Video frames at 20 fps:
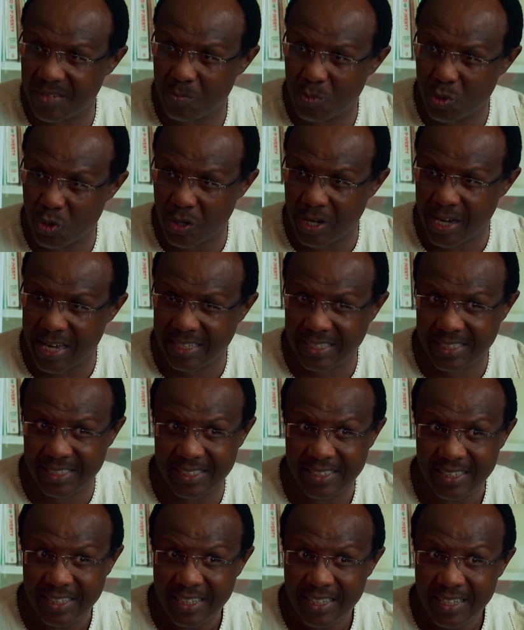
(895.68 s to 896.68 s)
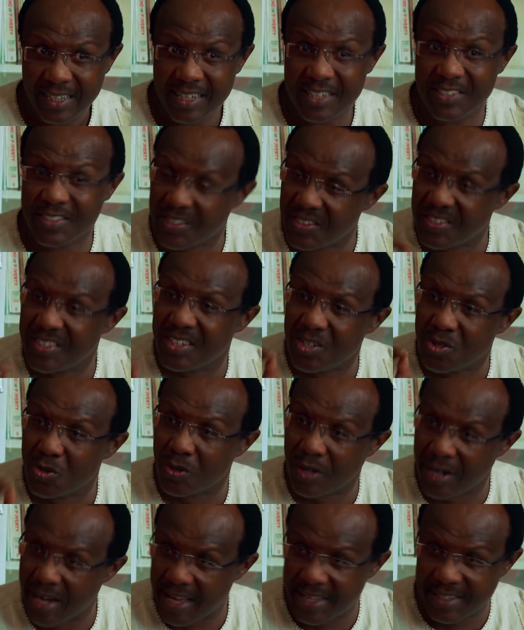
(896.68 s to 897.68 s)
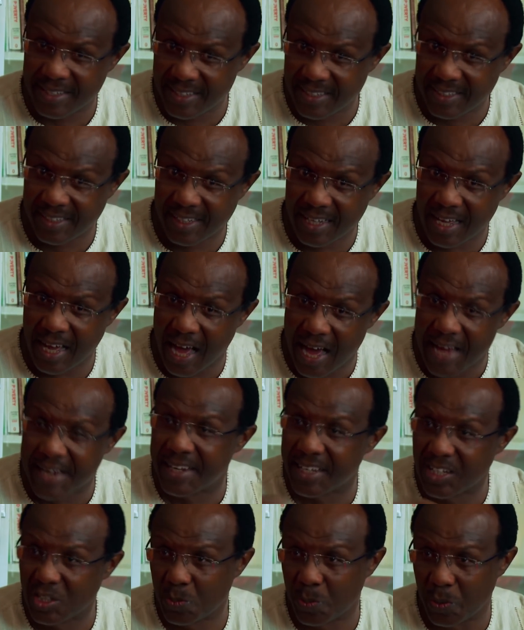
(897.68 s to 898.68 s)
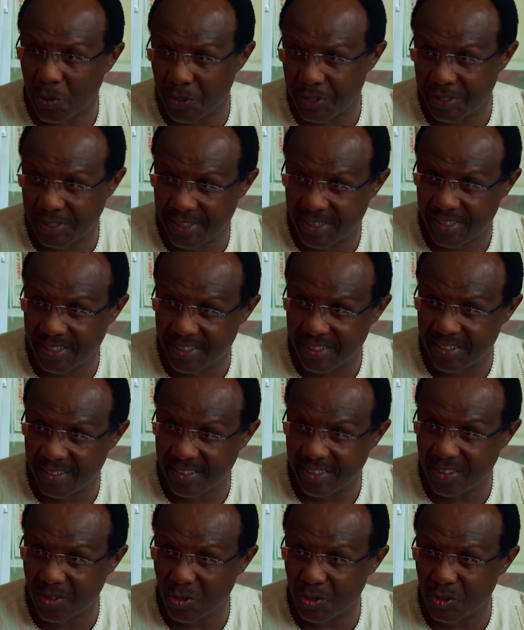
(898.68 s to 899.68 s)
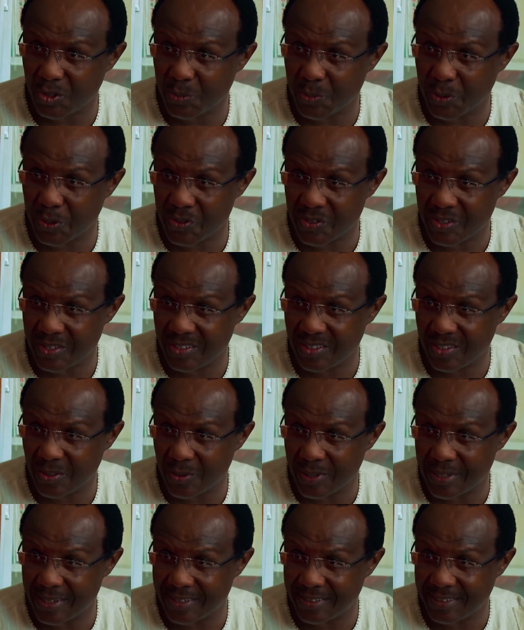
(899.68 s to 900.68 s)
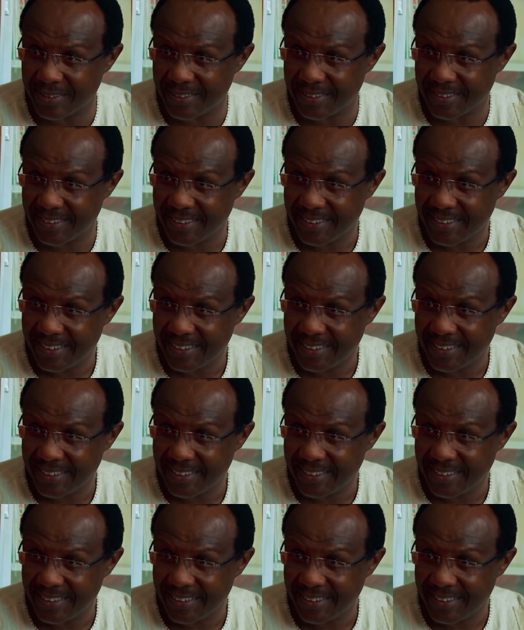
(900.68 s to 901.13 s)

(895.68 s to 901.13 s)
and Musongati is the single largest unexploited nickel deposit in the world.